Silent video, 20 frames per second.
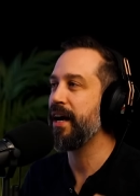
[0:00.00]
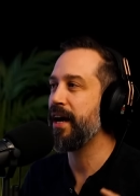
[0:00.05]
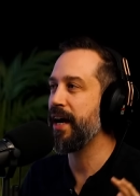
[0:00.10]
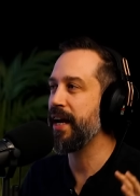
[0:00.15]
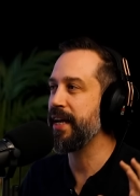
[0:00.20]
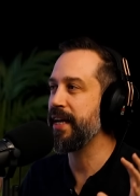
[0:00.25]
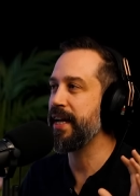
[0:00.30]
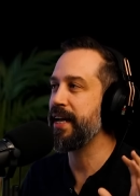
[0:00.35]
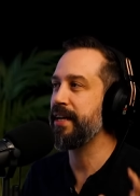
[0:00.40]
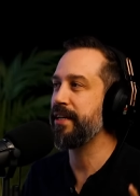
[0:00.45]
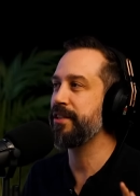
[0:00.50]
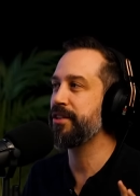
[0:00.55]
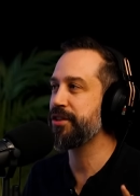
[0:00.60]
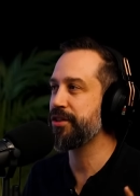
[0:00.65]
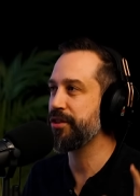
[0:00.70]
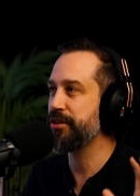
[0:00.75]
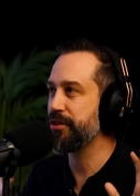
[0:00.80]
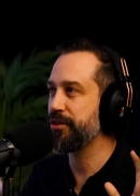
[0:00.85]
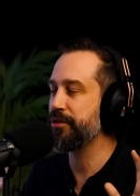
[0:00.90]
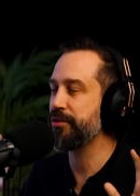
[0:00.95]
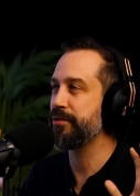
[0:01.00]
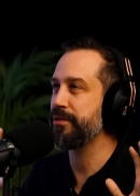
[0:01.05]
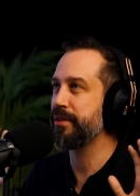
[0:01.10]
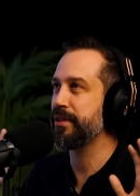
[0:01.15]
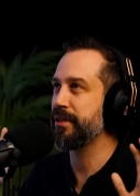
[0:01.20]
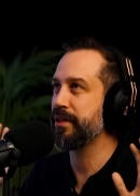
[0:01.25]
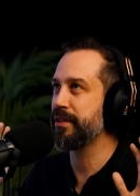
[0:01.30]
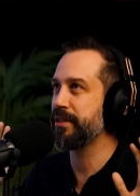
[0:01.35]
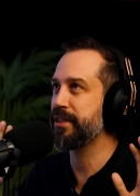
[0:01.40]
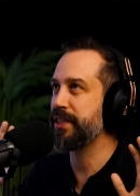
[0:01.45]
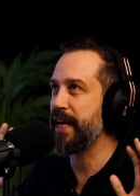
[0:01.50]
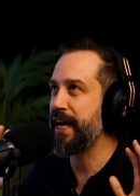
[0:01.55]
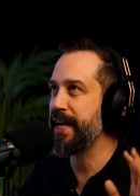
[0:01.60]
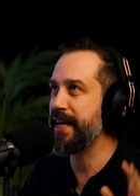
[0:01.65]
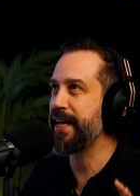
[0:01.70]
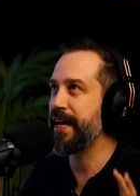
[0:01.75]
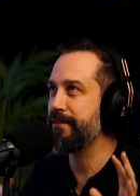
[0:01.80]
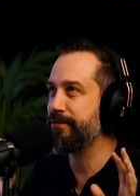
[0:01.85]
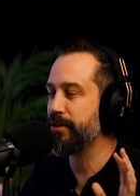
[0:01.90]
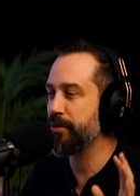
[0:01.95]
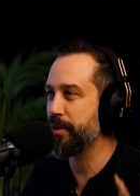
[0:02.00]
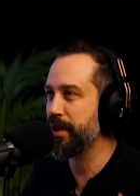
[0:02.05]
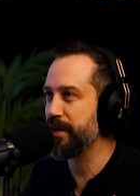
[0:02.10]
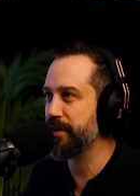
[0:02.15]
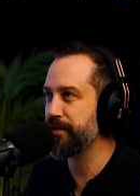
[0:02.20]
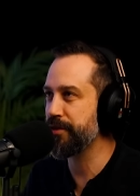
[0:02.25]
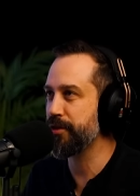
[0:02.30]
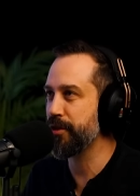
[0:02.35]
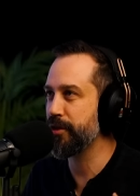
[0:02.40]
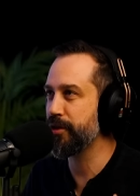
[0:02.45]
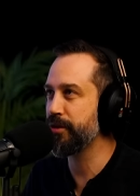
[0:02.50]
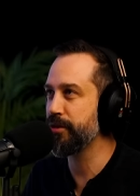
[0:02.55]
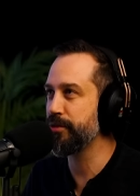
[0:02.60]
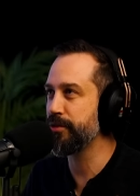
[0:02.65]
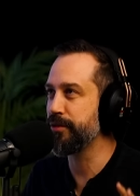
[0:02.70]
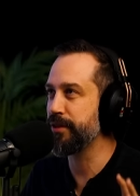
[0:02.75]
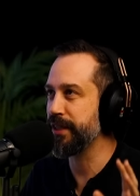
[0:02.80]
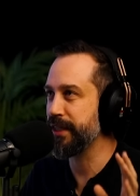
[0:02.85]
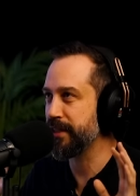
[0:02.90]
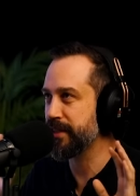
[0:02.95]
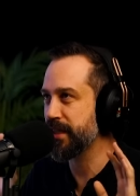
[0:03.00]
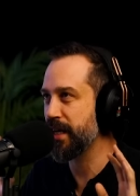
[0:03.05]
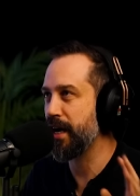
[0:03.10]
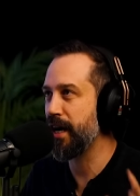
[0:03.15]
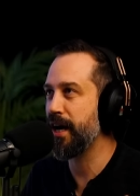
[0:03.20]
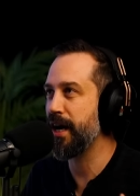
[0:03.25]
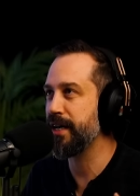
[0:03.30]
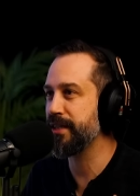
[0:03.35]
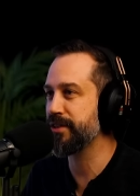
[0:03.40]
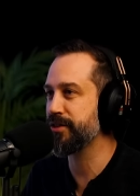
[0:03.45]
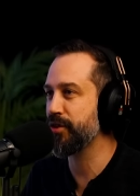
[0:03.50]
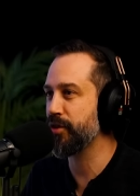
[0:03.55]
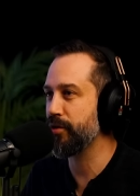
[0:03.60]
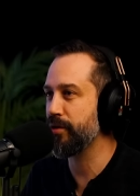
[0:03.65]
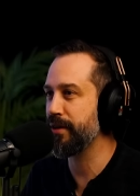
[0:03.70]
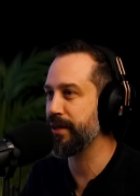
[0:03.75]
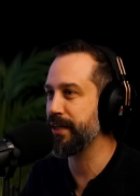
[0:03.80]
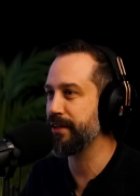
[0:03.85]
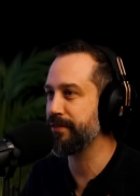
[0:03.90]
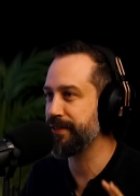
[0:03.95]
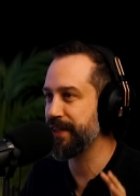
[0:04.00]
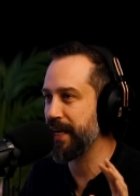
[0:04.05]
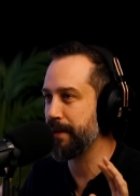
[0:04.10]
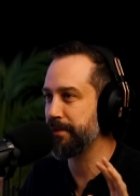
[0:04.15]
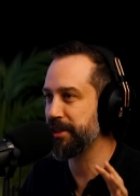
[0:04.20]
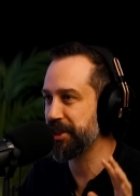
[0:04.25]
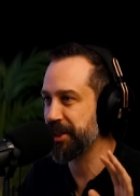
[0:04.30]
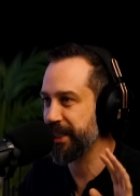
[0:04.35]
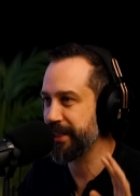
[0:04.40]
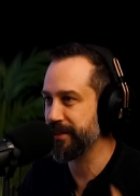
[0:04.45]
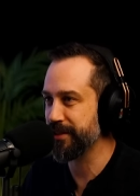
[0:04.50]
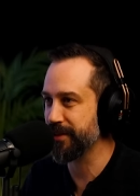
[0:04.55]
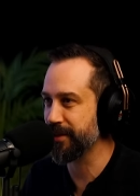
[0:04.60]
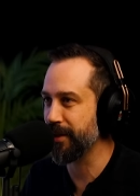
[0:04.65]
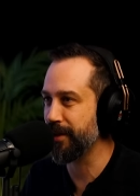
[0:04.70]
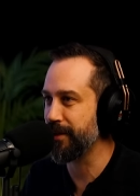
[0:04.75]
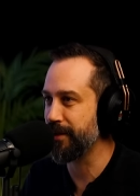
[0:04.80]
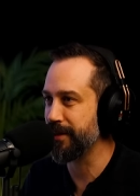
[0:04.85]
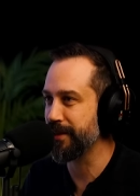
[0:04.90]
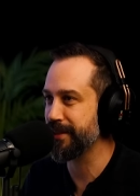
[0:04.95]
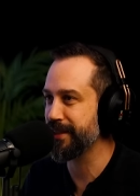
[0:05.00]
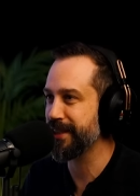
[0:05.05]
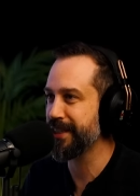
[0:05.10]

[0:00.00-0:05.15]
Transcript: I needed to take everyone through the entire story of Yamashita's gold.